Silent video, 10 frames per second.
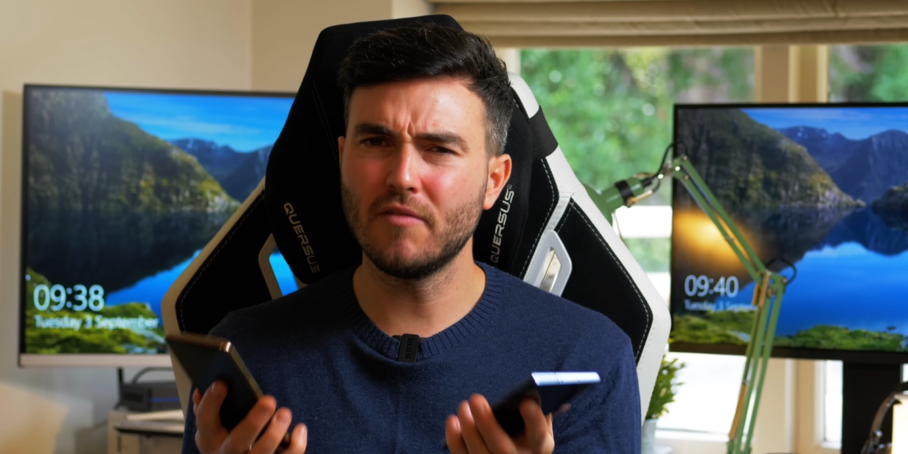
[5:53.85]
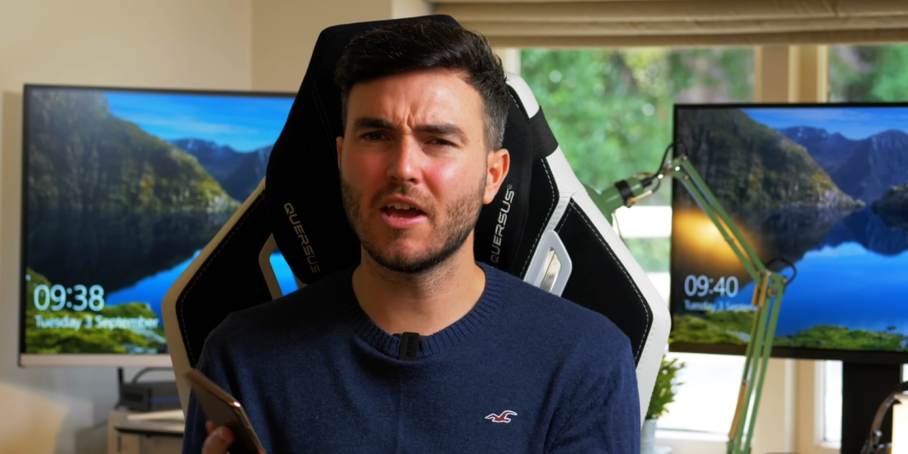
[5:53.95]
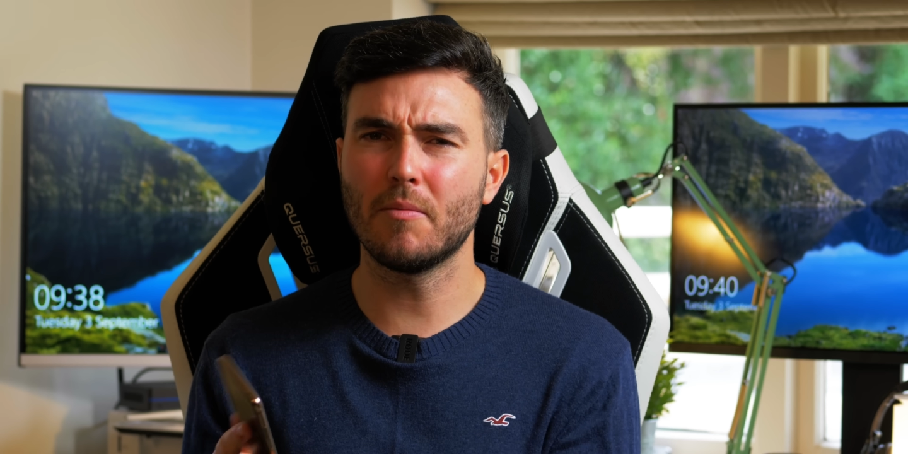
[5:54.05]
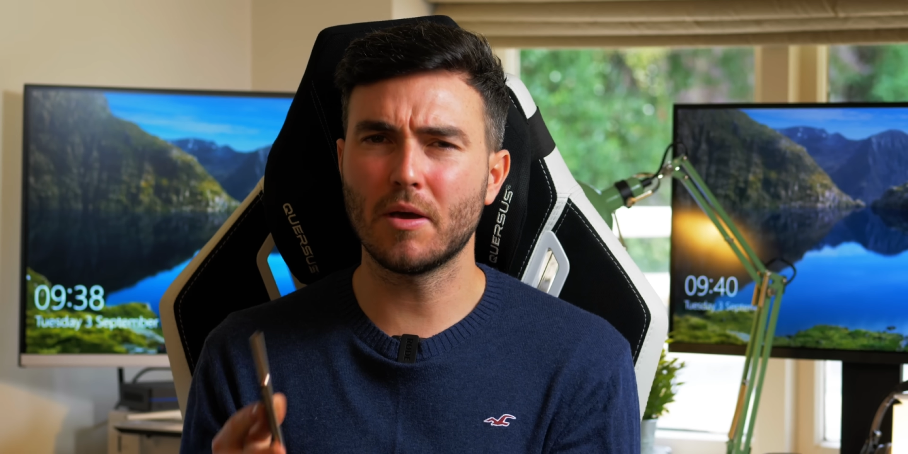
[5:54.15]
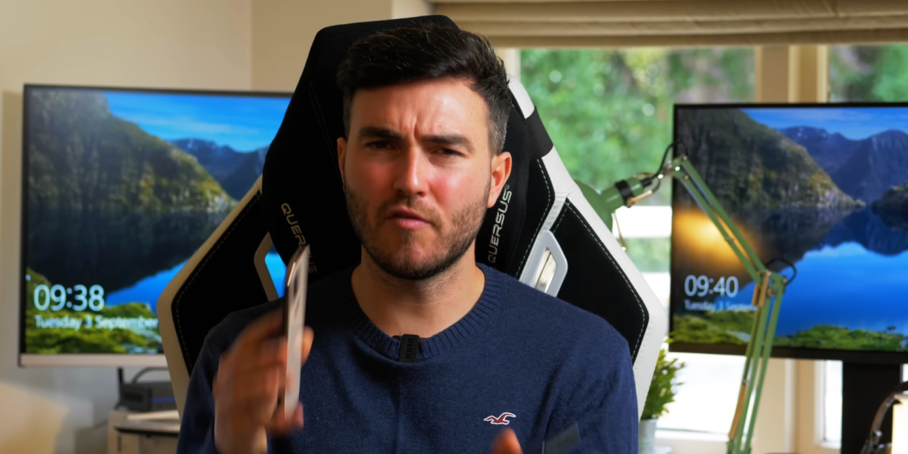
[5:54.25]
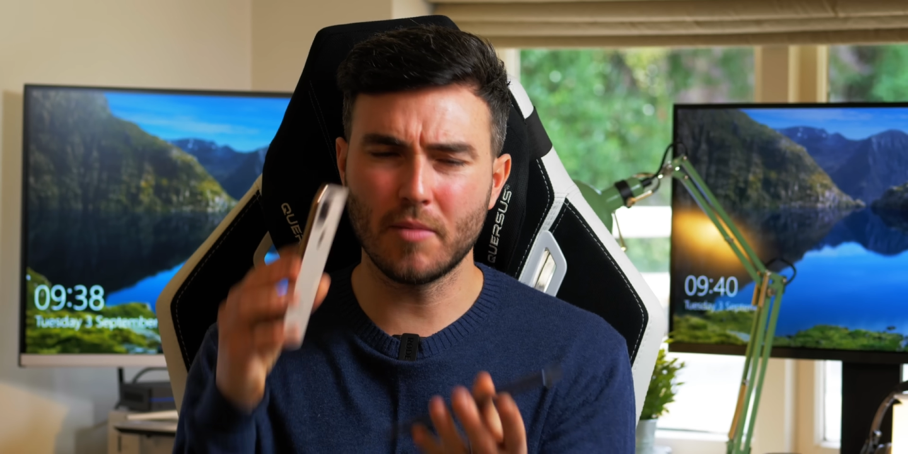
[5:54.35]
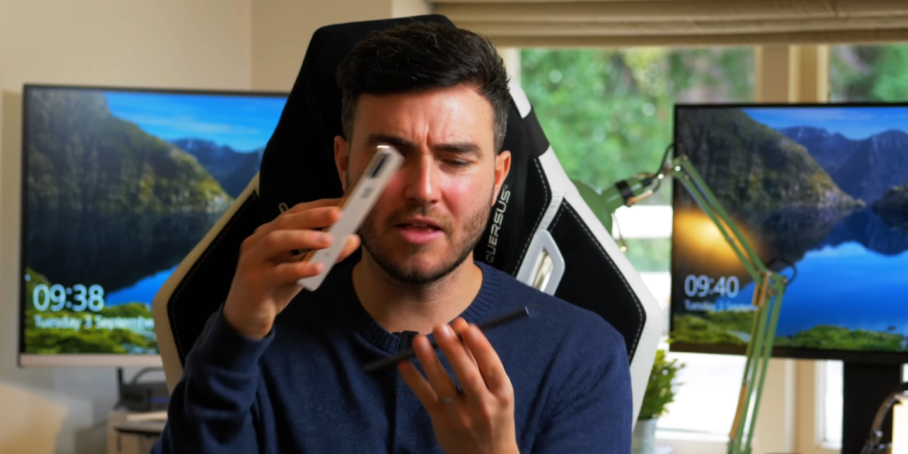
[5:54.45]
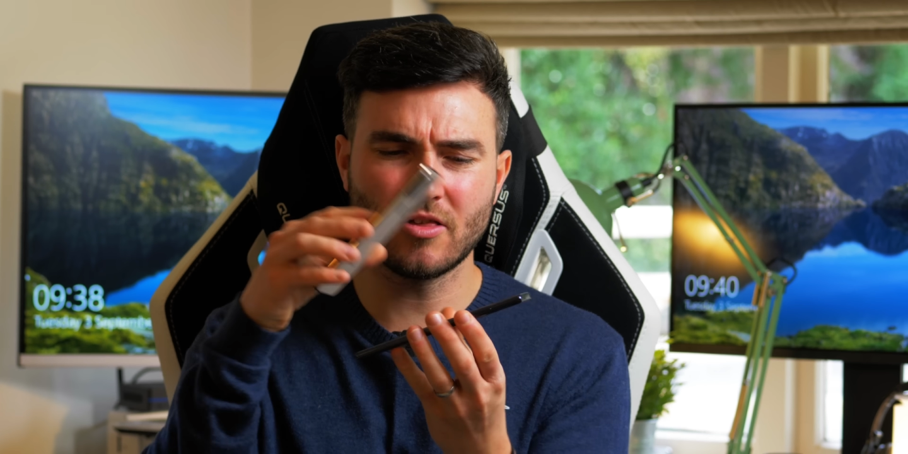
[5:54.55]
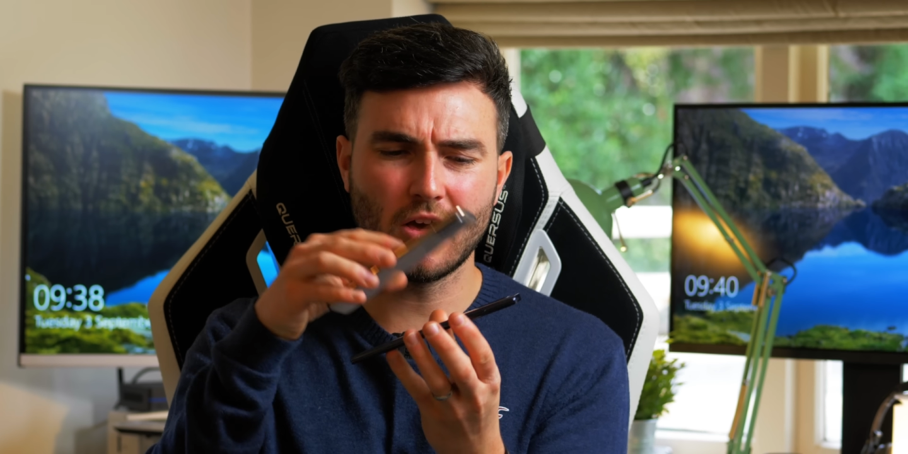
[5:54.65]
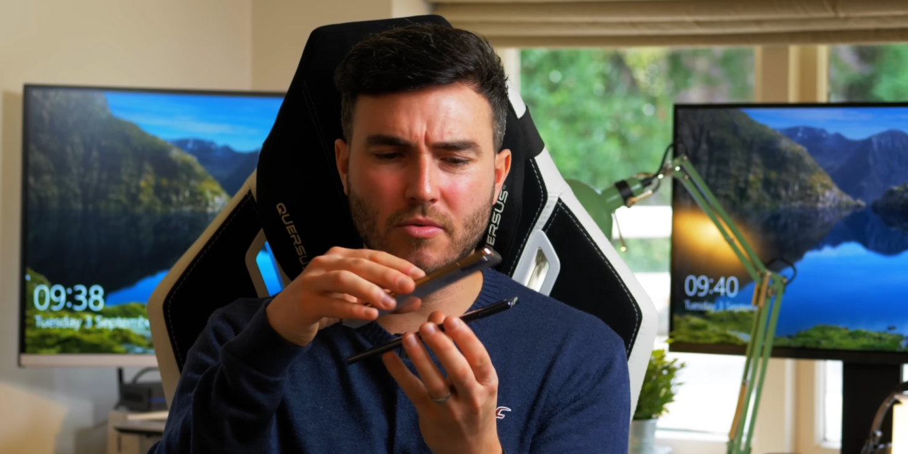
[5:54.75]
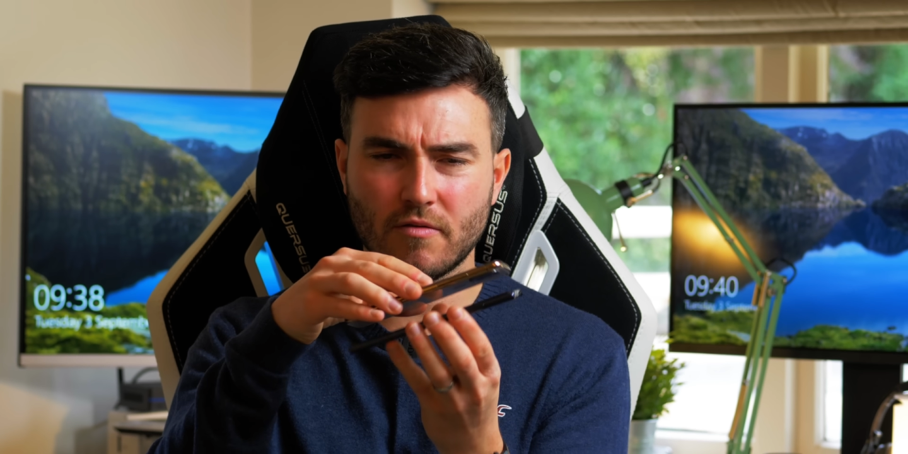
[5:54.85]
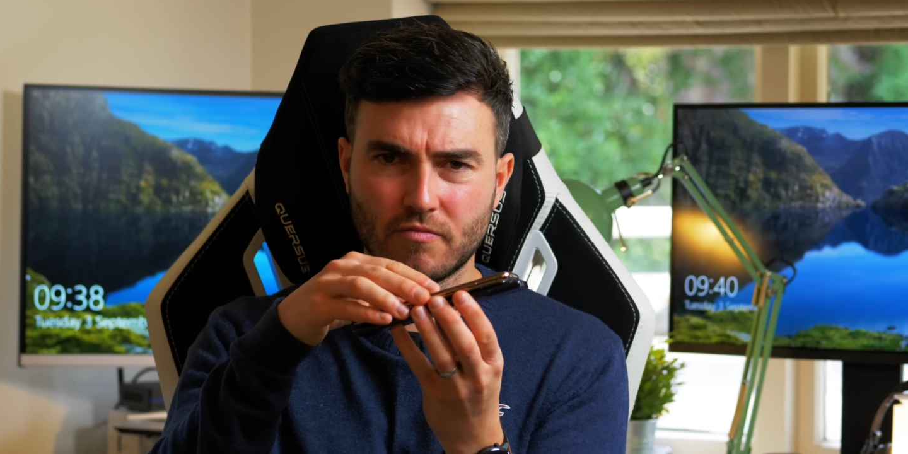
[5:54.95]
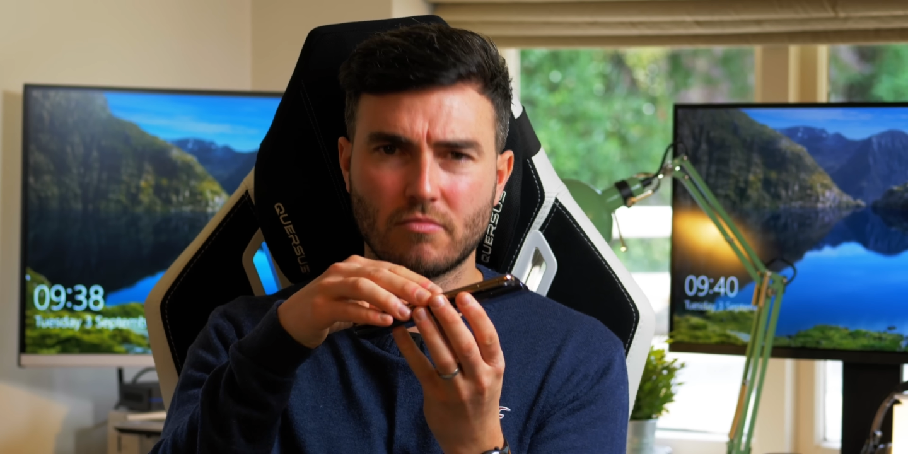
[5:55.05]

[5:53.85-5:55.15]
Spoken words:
of a gimmick for me in terms of